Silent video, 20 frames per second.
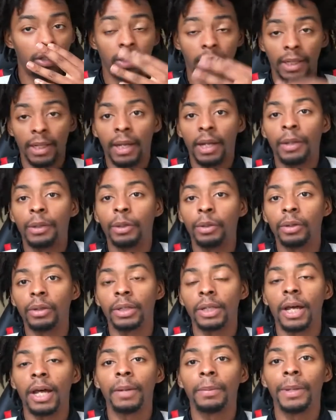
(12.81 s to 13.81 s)
Now I know a
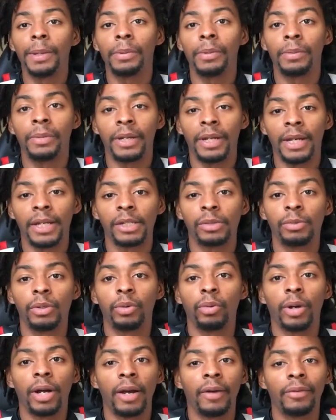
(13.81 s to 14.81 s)
lot of people have been asking
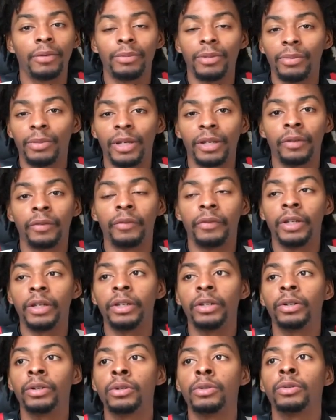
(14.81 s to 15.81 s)
me why I haven't been making
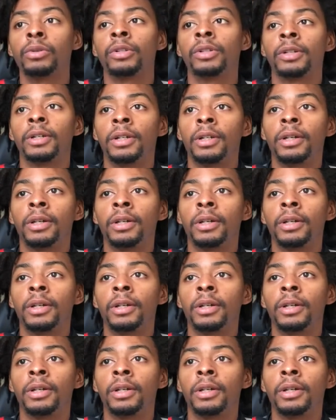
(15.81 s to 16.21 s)
videos,